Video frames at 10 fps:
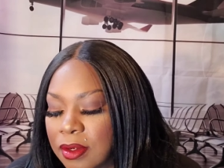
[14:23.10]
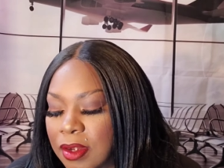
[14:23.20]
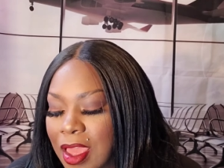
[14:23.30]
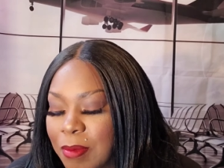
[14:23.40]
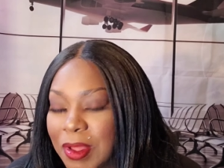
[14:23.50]

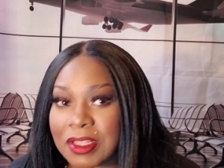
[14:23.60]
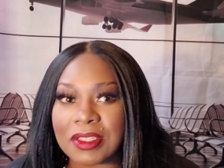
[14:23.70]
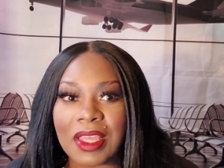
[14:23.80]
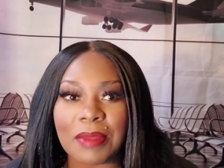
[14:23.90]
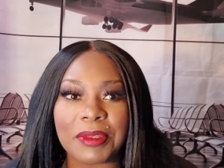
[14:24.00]
Now I'm about to
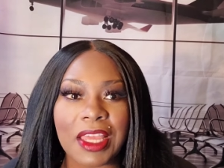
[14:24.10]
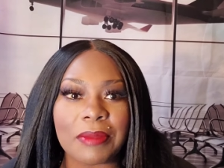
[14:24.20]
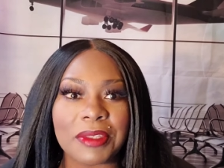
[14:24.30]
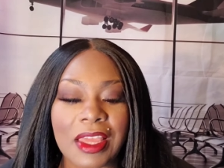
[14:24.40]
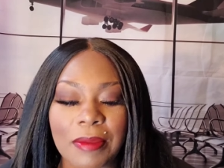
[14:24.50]
tap,
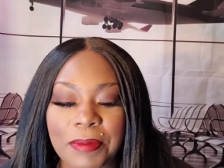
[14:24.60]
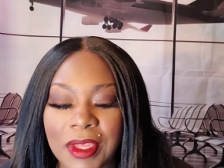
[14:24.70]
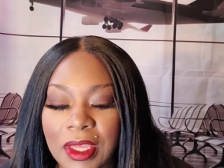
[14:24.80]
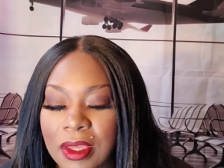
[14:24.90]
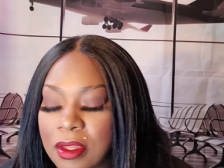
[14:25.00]
tap, tap
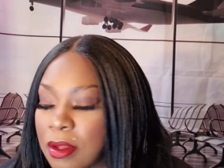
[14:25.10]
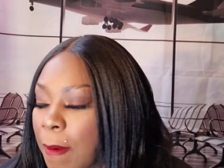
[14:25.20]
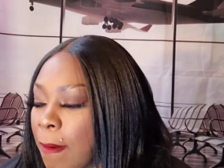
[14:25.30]
again.